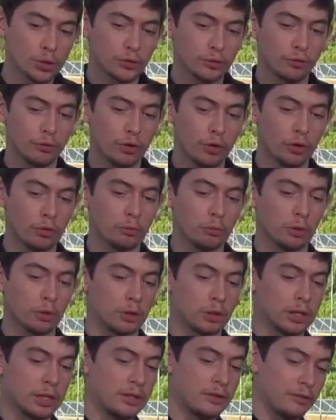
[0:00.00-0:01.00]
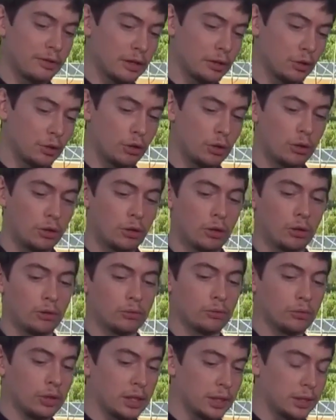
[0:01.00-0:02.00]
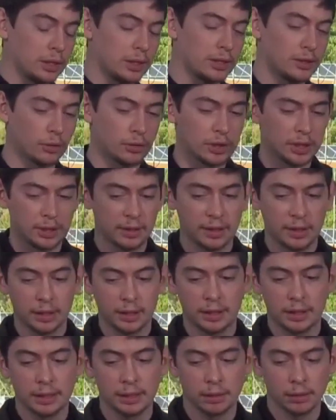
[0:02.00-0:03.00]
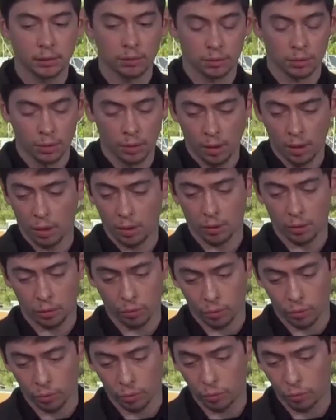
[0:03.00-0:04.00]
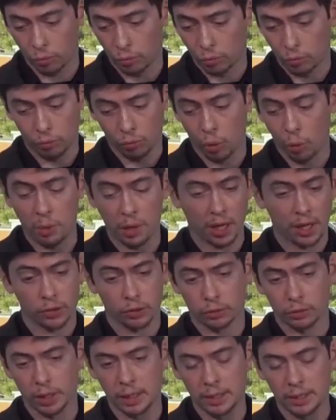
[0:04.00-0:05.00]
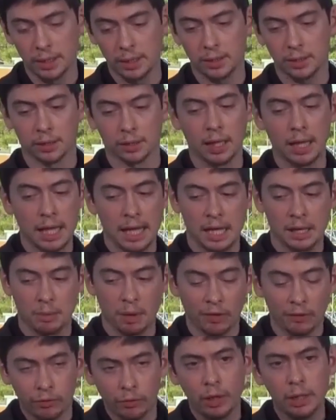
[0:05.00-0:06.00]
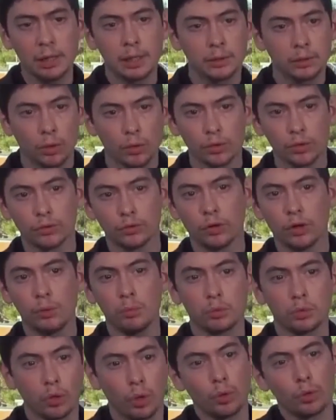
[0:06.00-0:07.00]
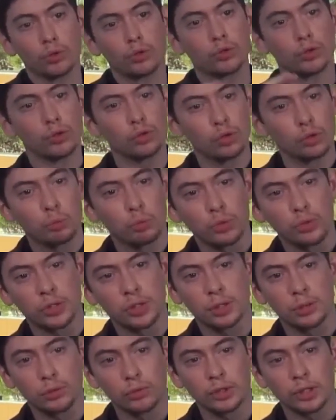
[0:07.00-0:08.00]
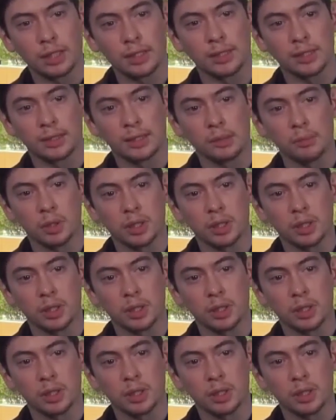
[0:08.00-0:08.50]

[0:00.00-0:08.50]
which is a good example in that matter, which incidentally makes the connection with the ontologies I was talking about earlier. Because there are actually legal